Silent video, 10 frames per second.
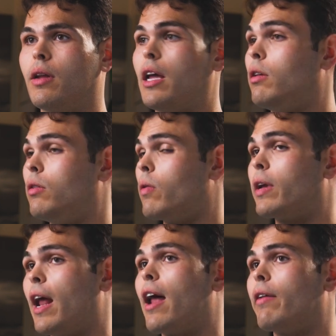And you don't
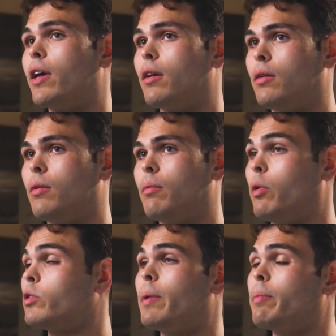get out of it.
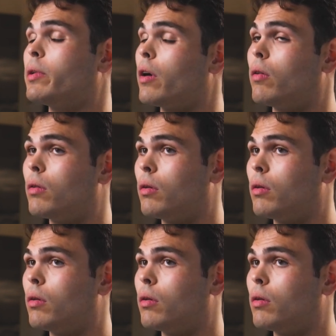Most people don't.